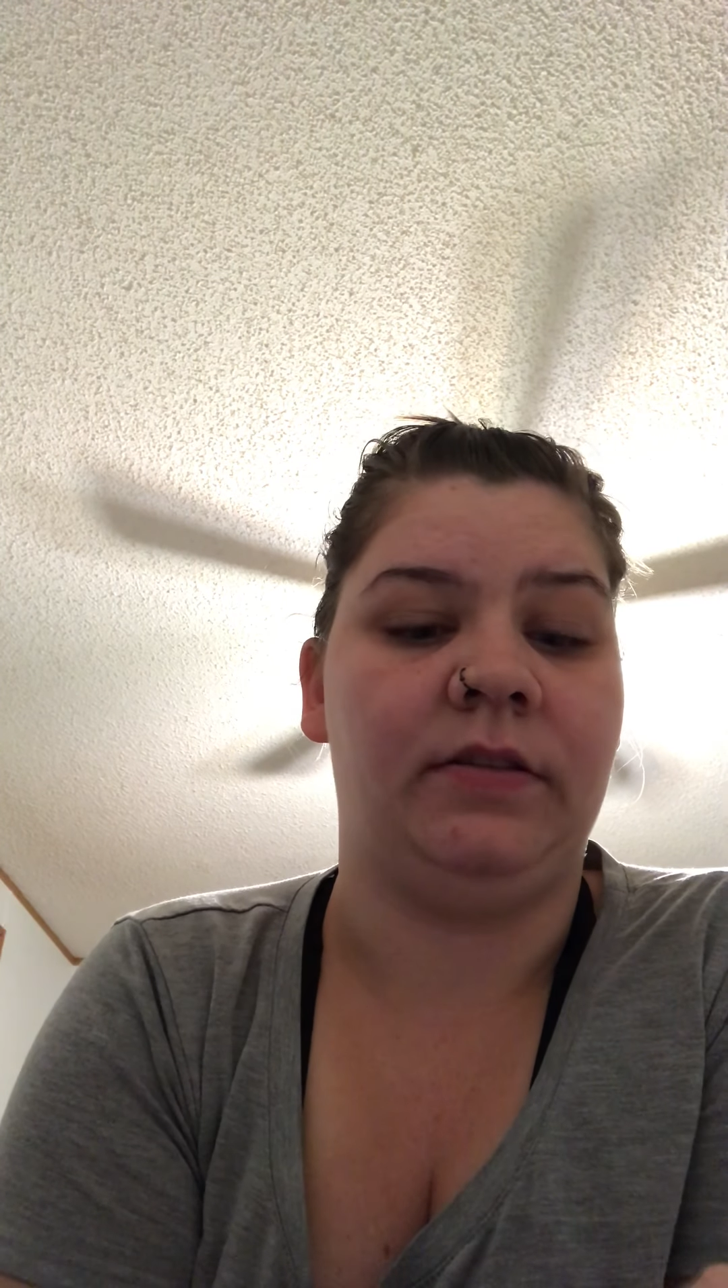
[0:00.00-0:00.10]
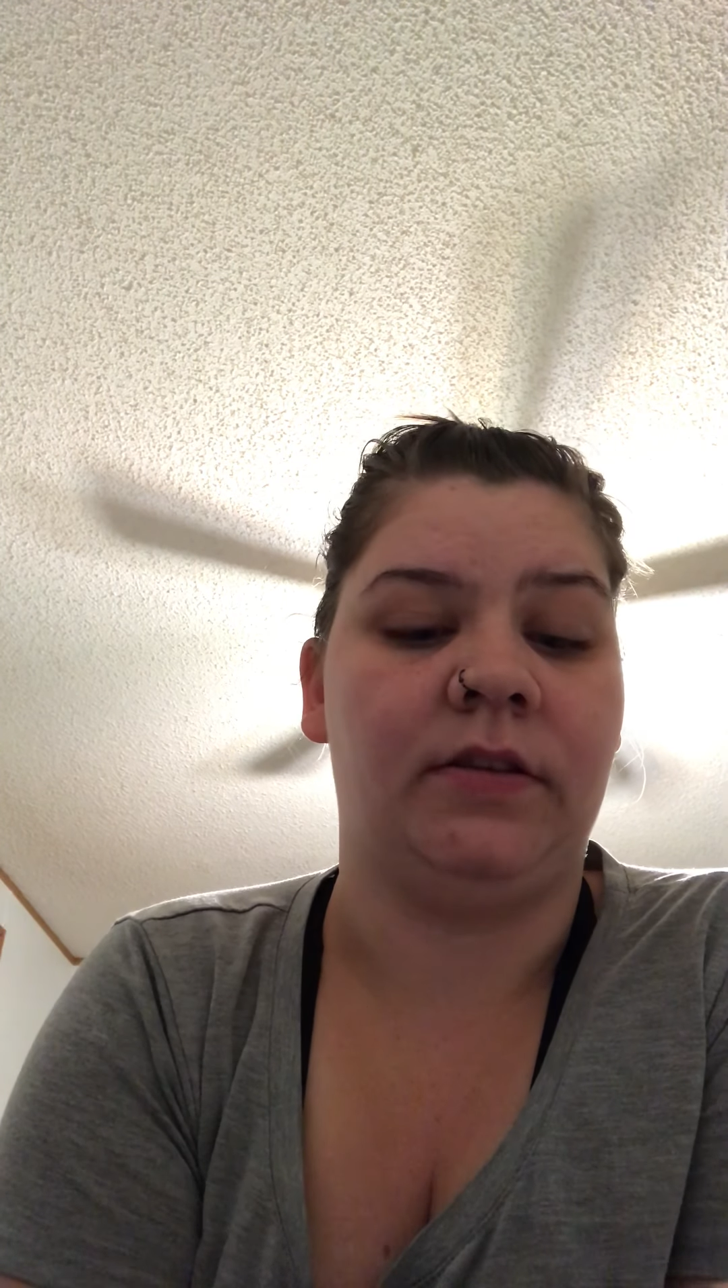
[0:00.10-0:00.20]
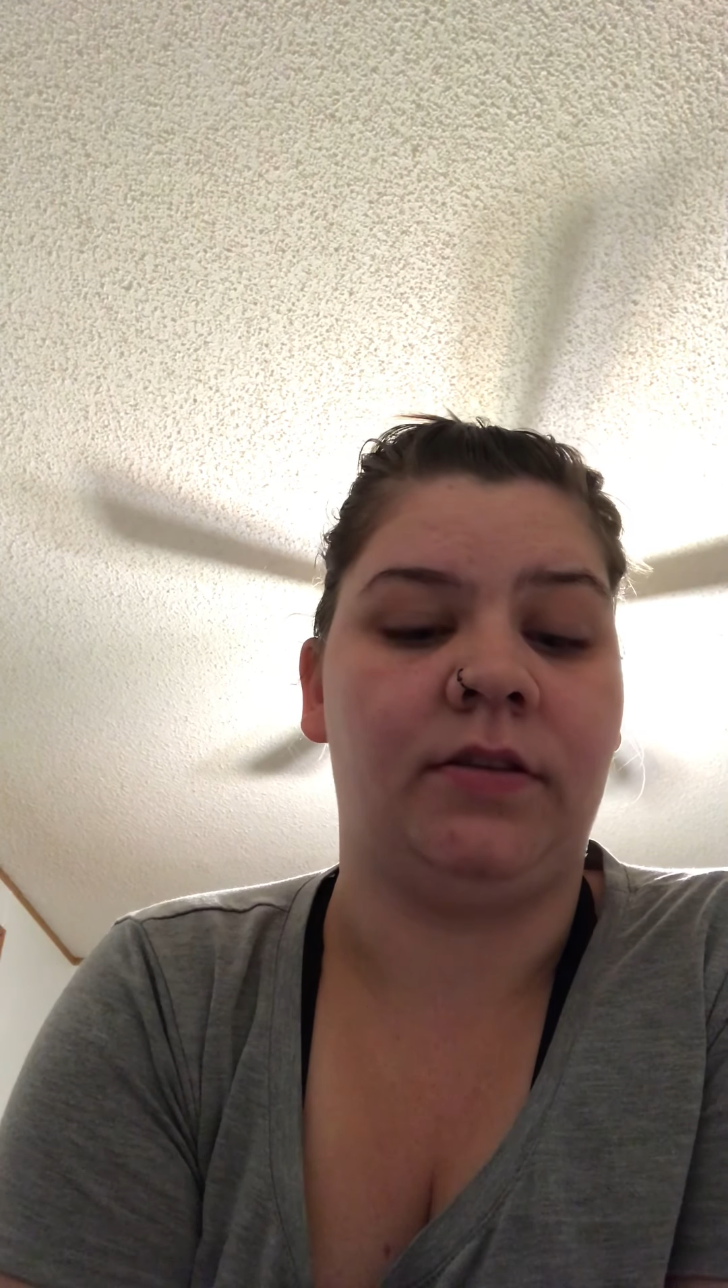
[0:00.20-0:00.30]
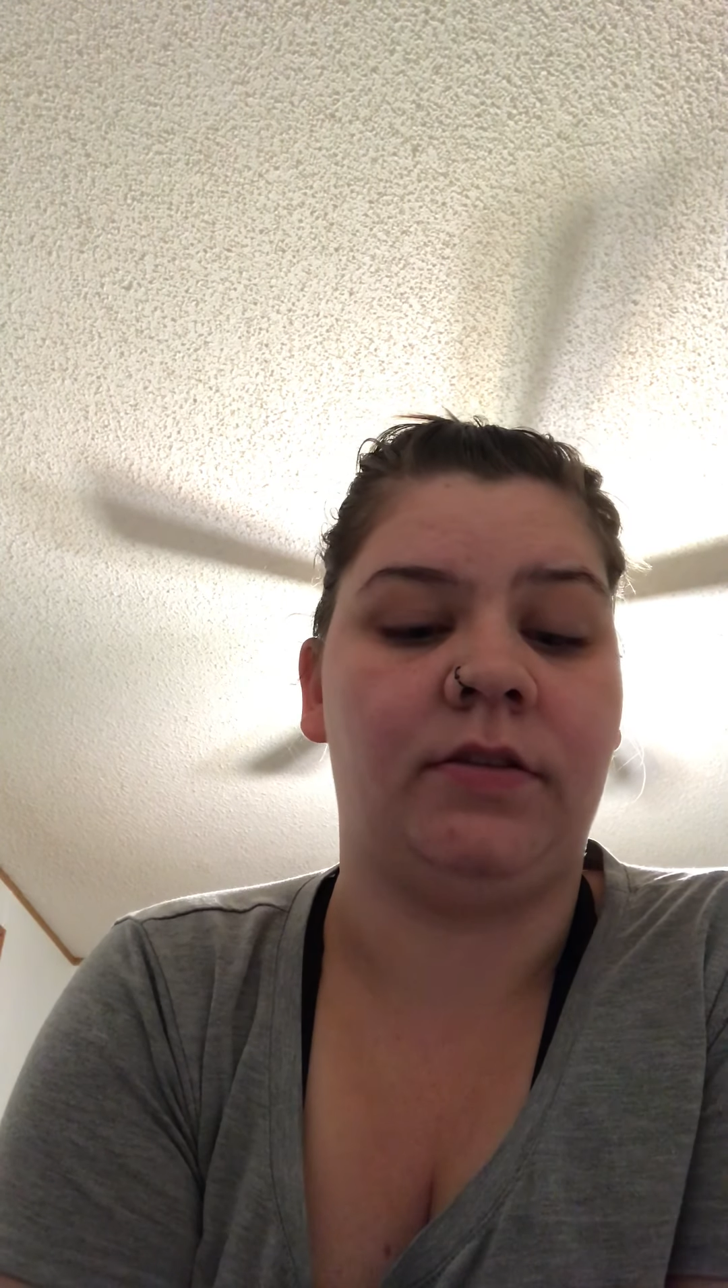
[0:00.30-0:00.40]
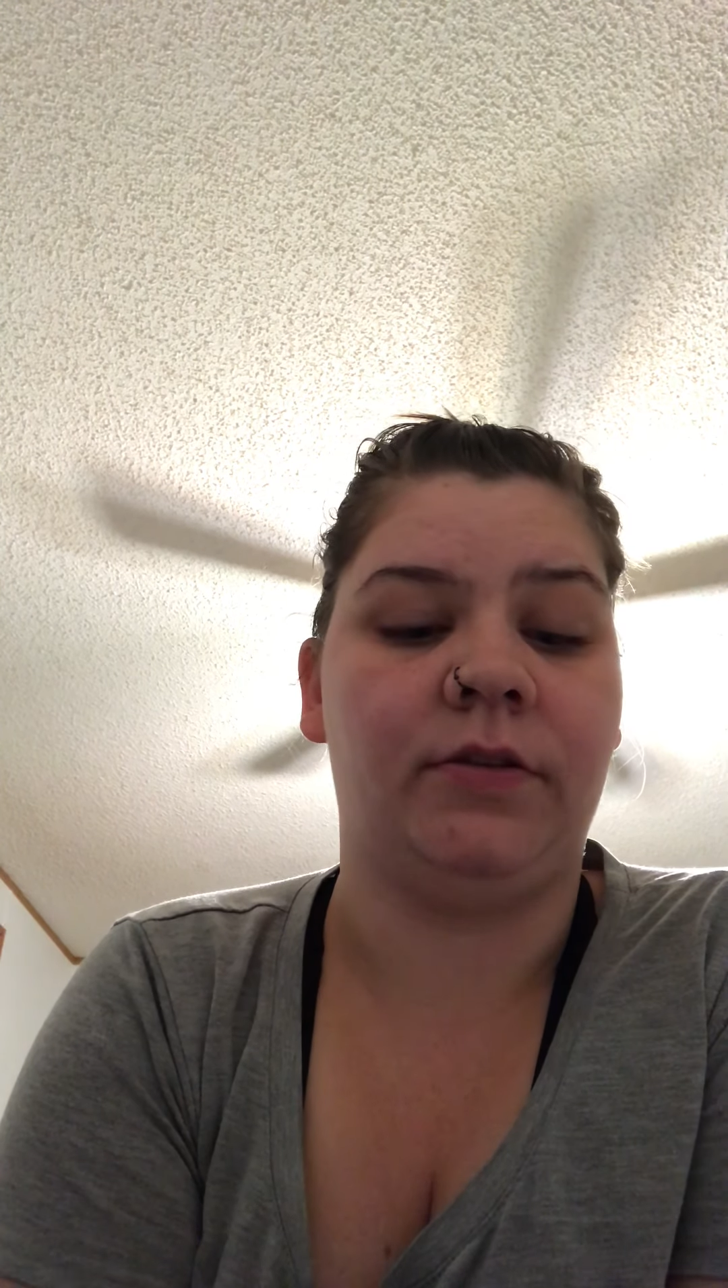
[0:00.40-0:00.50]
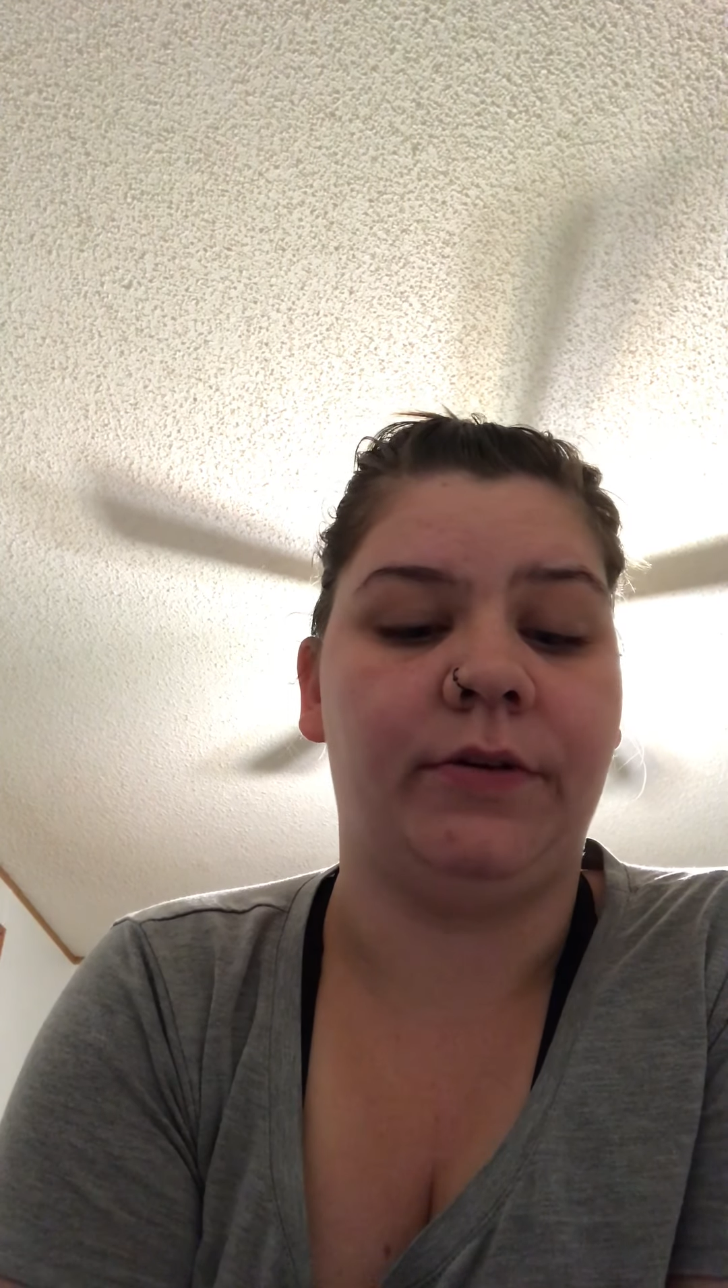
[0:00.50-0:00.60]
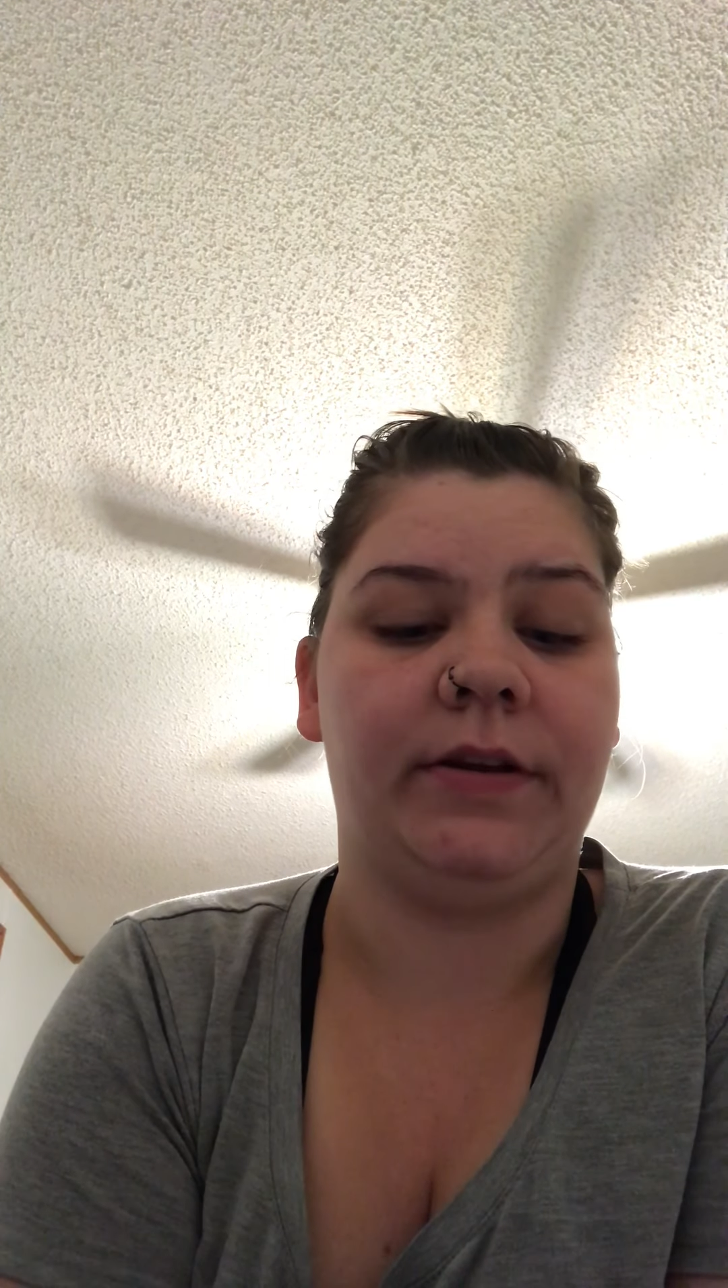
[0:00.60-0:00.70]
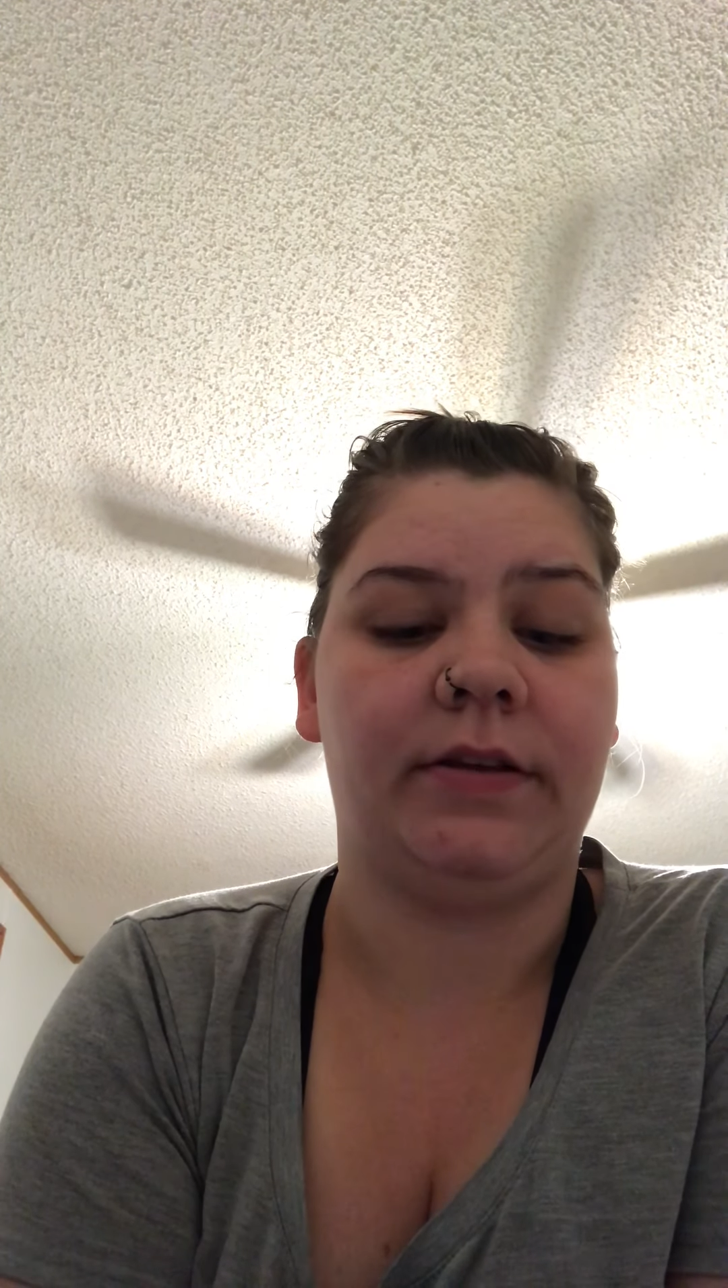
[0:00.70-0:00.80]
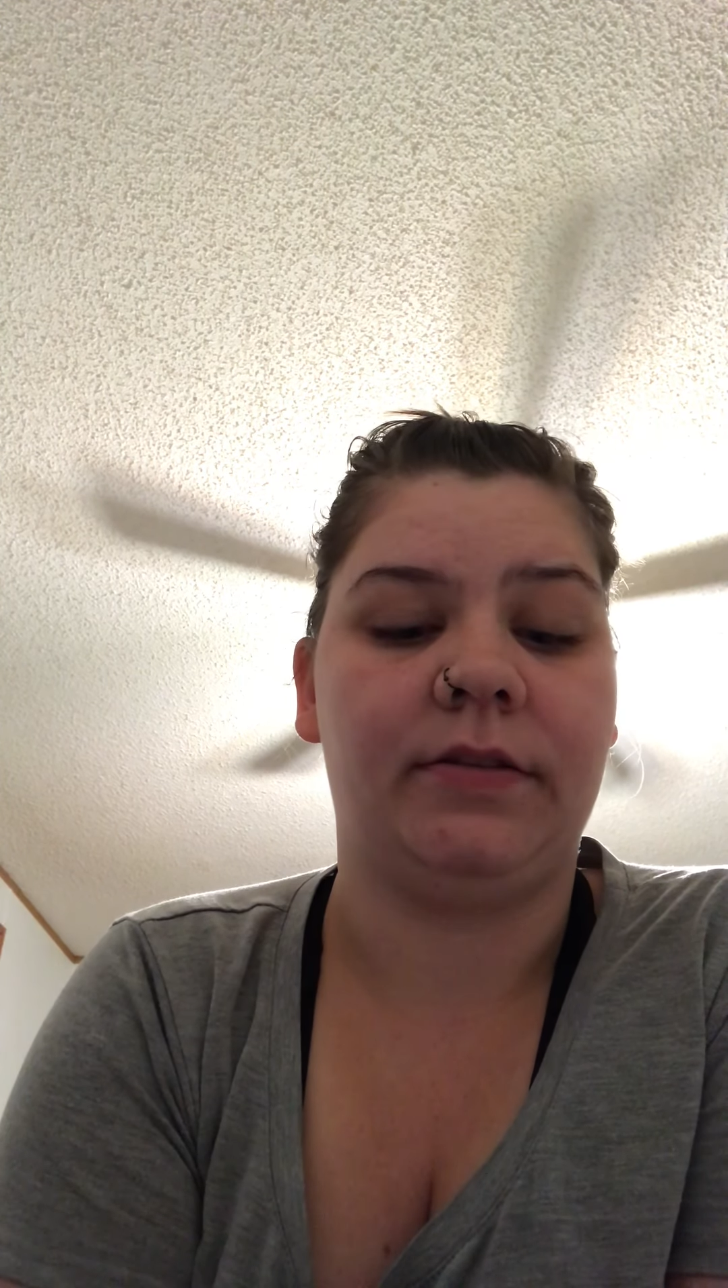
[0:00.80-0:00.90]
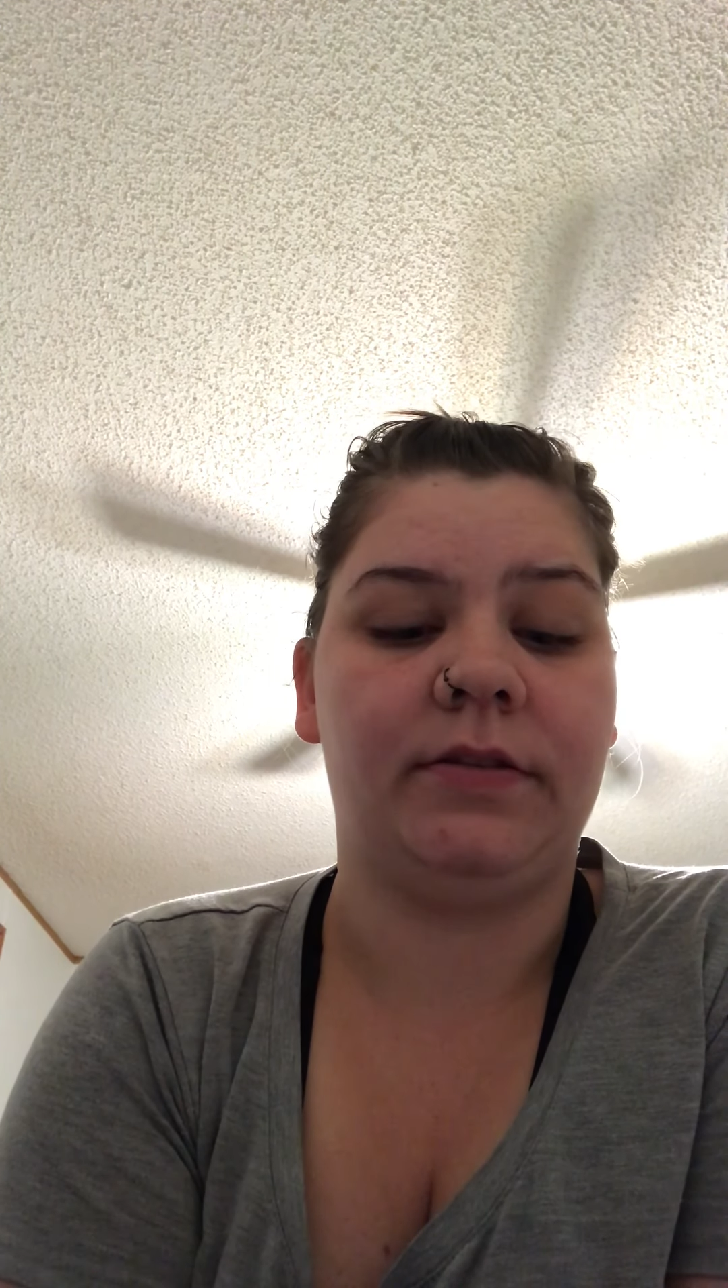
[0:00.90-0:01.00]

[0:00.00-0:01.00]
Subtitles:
the 30th,